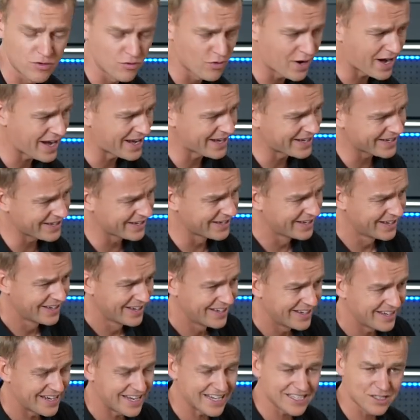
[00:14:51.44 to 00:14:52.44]
riding an
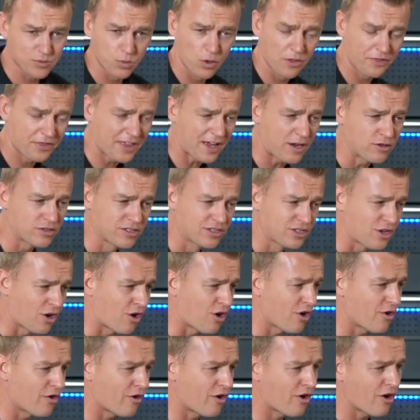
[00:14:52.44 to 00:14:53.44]
S1000
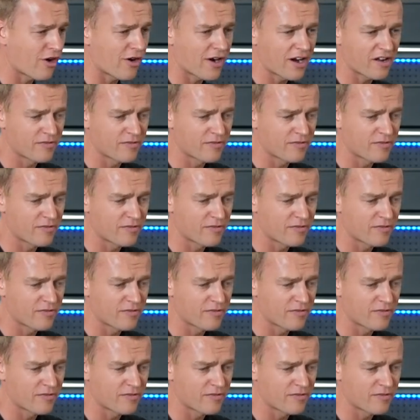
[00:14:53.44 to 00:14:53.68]
RR,